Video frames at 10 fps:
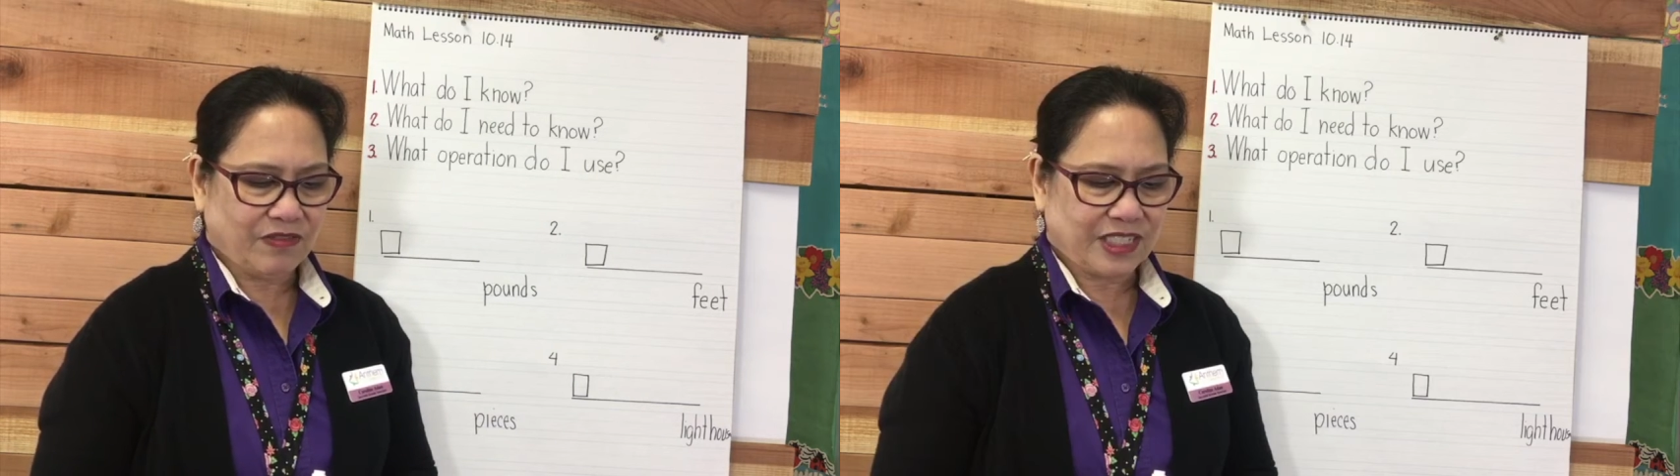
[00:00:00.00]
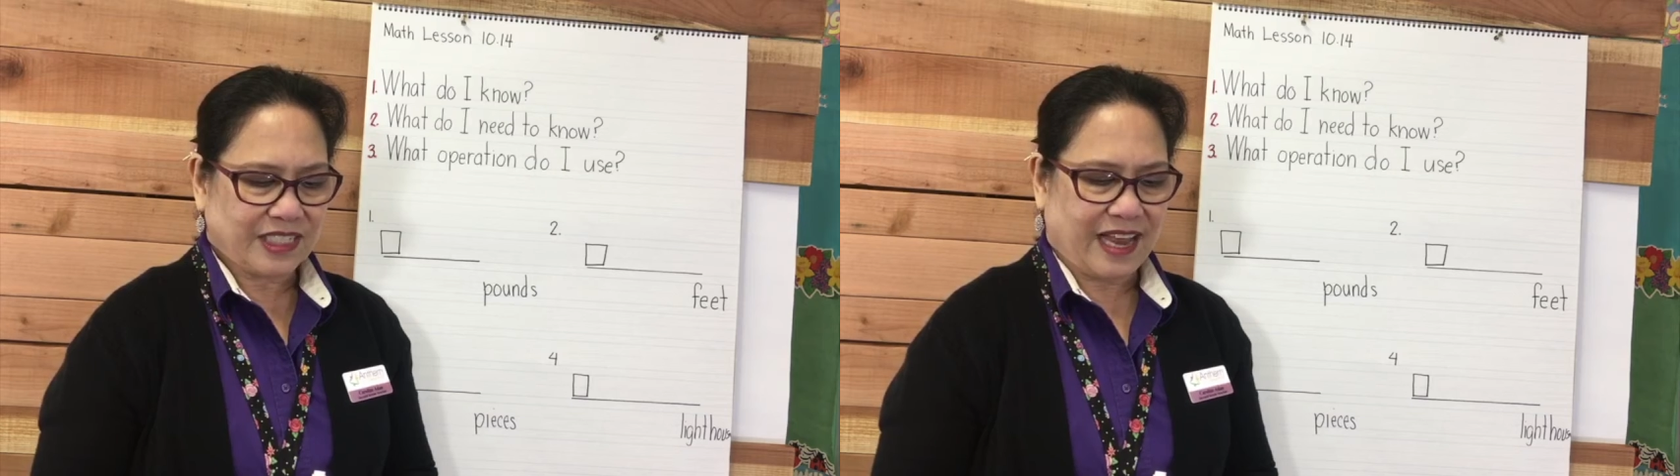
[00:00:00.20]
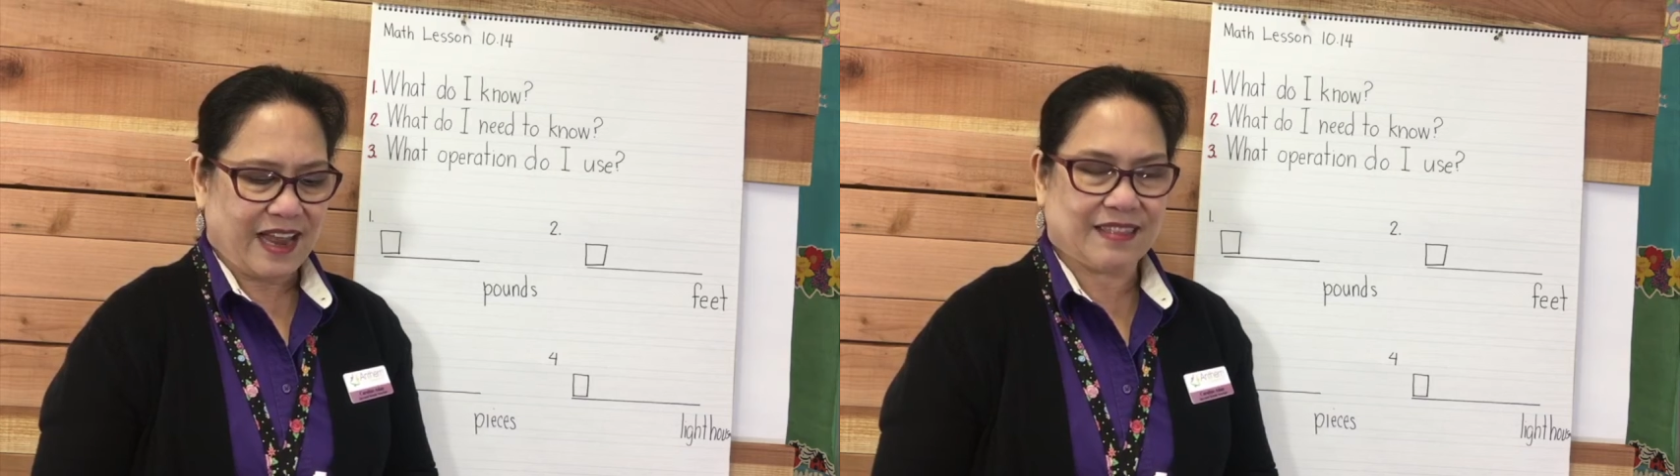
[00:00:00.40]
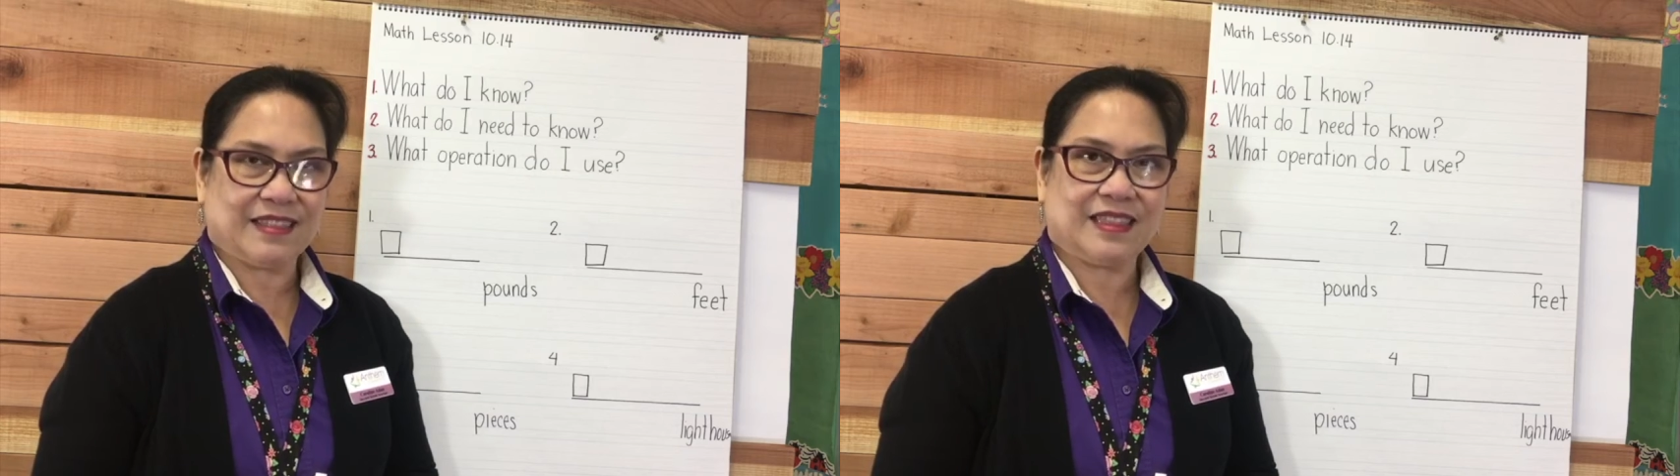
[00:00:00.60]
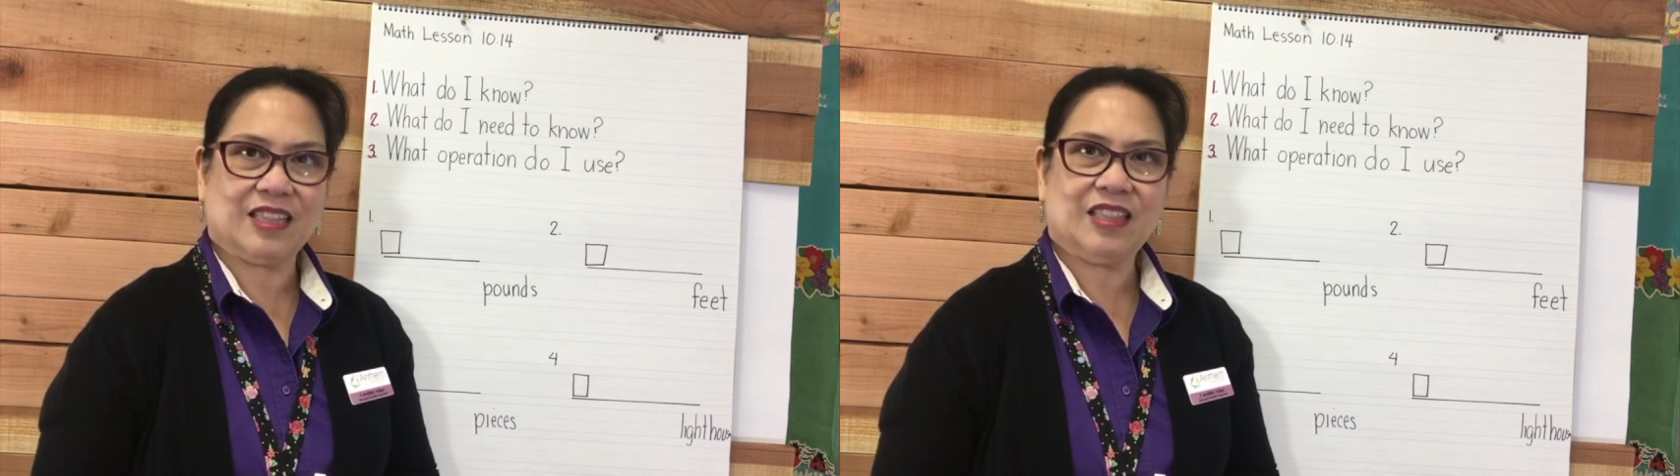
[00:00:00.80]
of
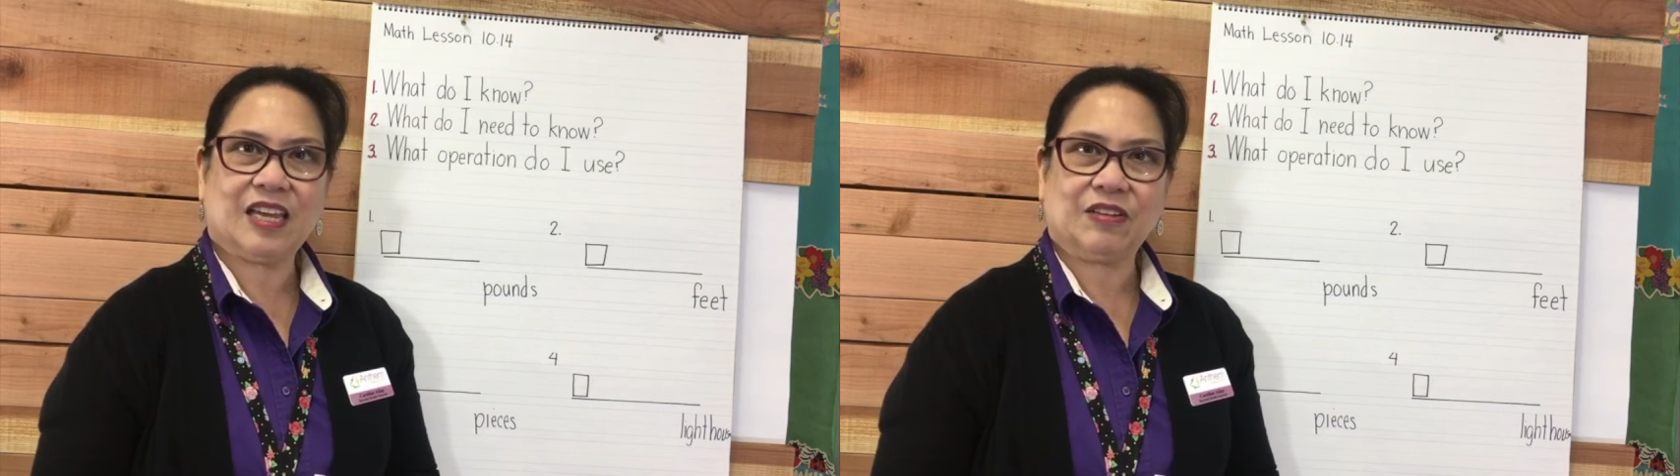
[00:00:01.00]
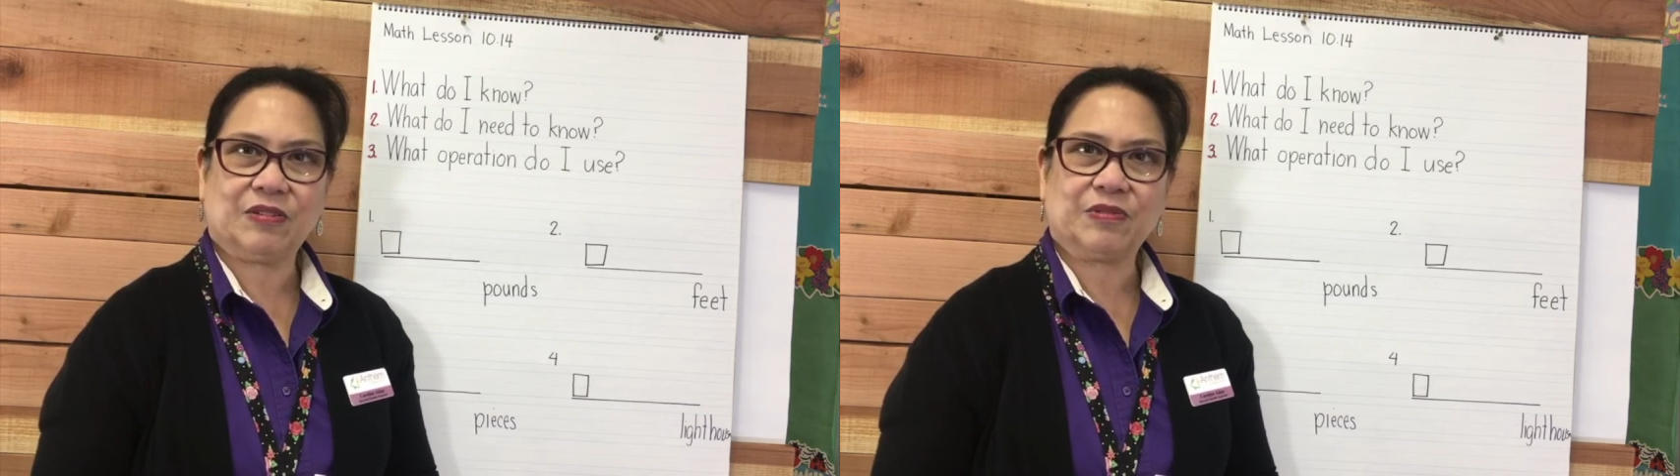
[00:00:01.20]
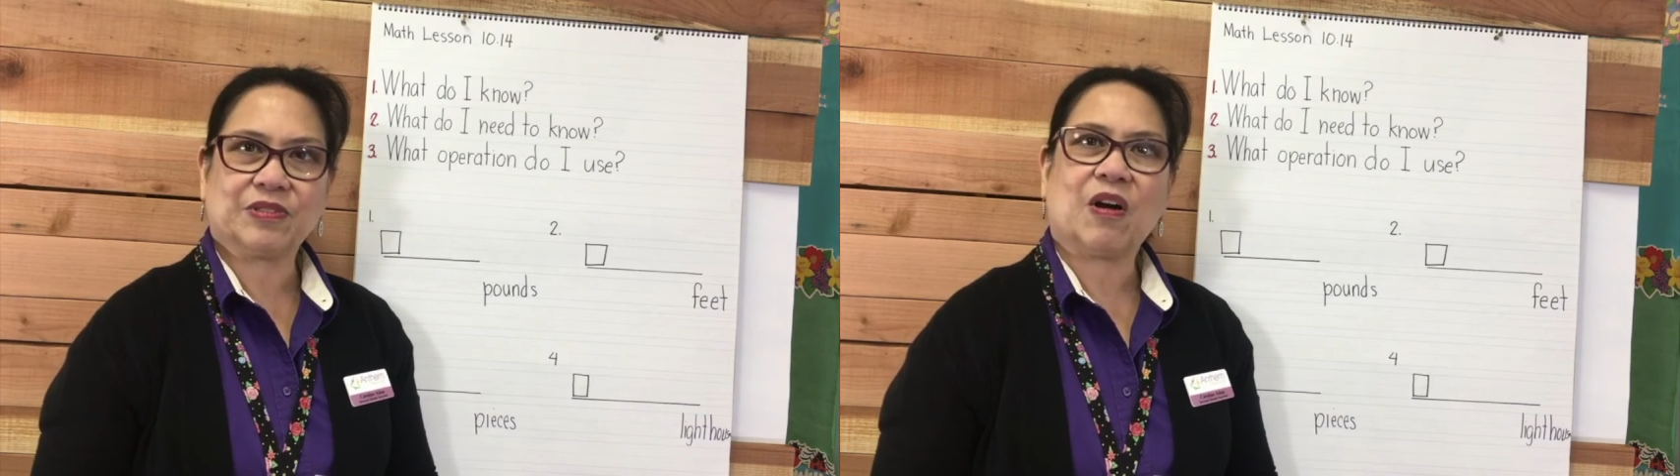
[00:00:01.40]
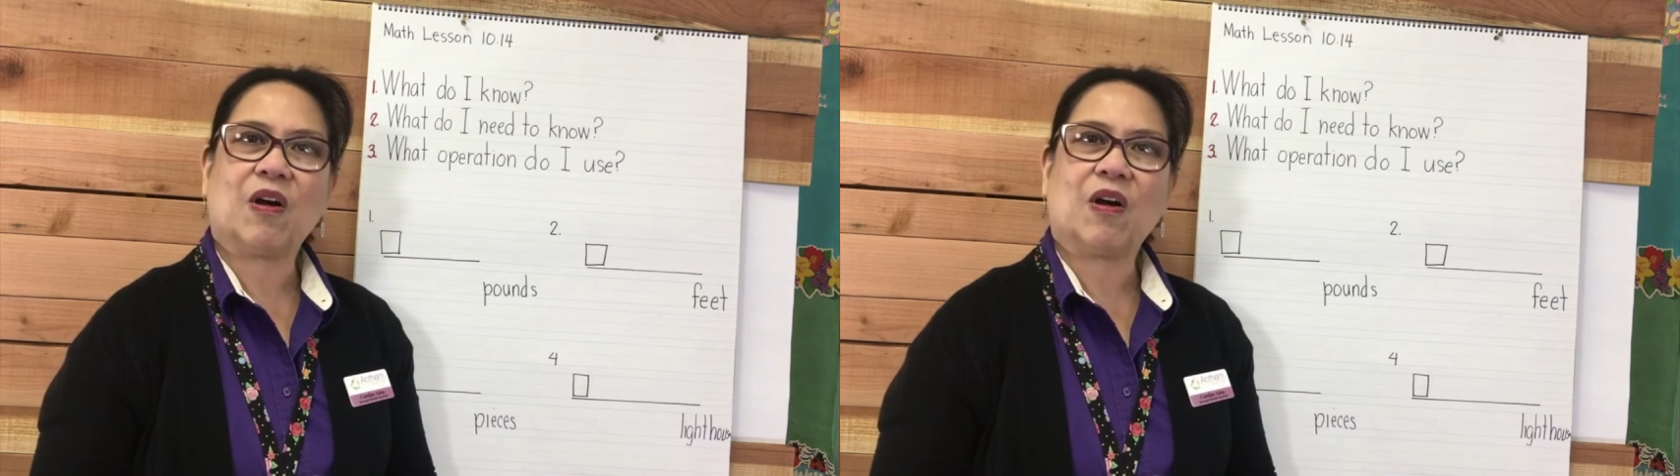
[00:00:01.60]
sand did they use